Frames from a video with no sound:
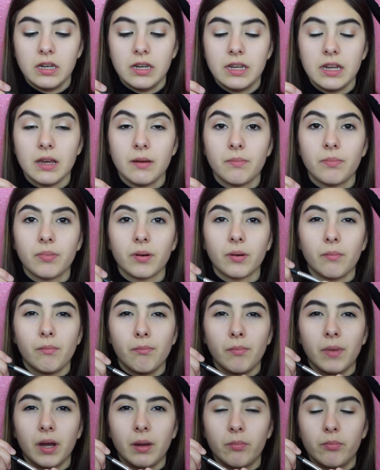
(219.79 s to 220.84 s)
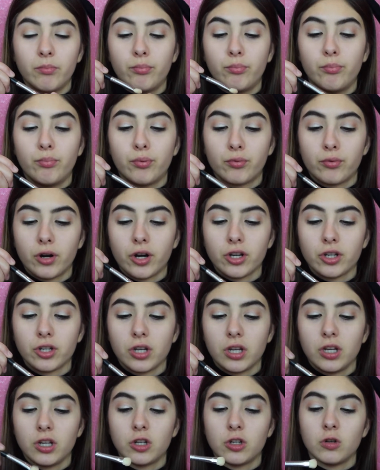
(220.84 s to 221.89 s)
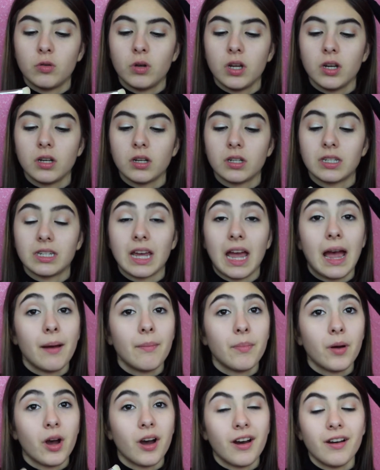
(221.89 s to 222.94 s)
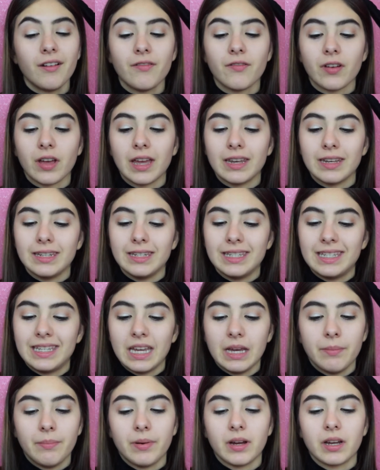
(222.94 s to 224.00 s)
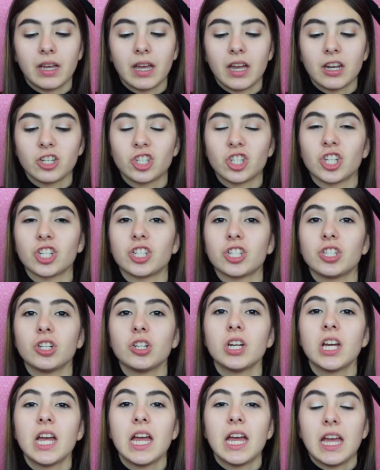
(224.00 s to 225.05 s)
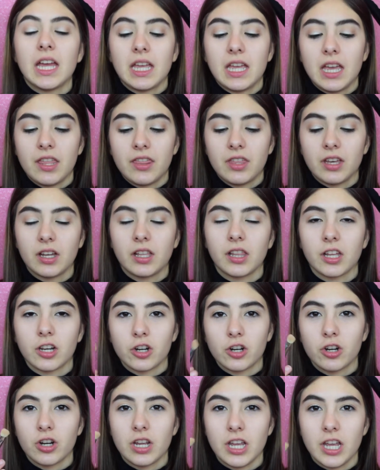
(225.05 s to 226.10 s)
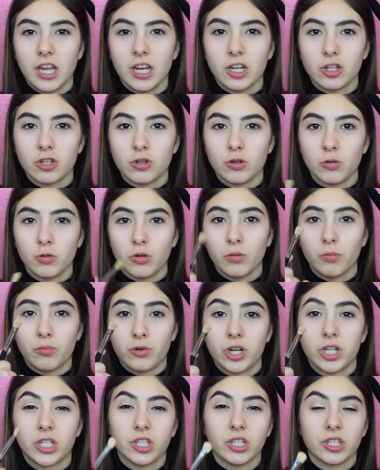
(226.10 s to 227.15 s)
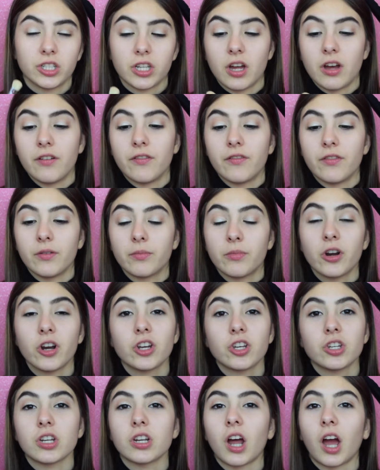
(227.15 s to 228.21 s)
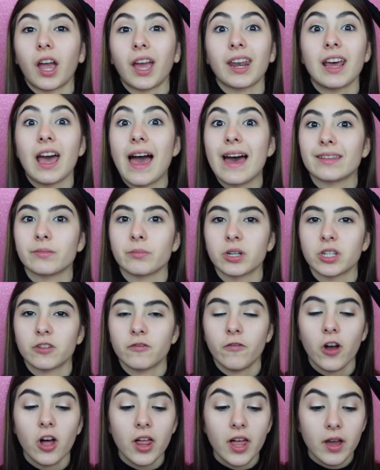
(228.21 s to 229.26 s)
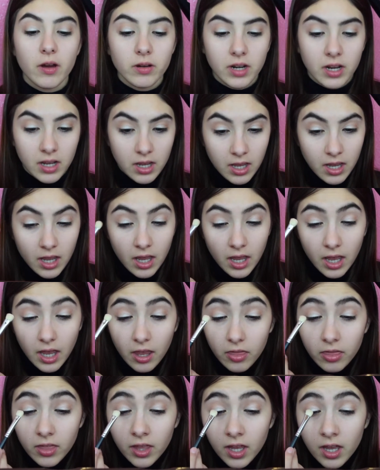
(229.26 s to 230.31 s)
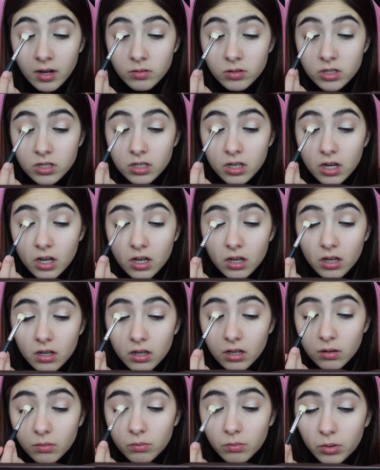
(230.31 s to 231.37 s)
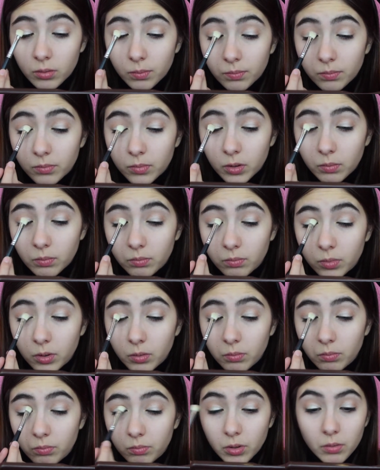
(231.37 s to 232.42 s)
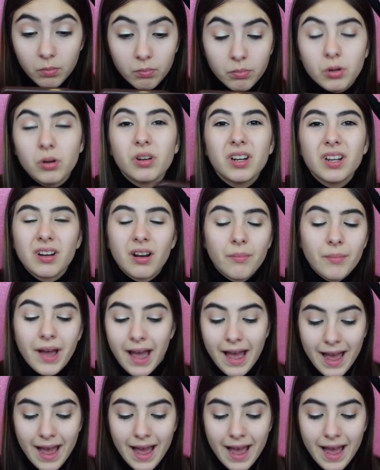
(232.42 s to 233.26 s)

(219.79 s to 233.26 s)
dip my brush into it, tap off and dip again just to get the glitter into the bristles of the brush and not get as much fallout. And then I'm just gonna whoop, whoop, whoop, whoop, put it on my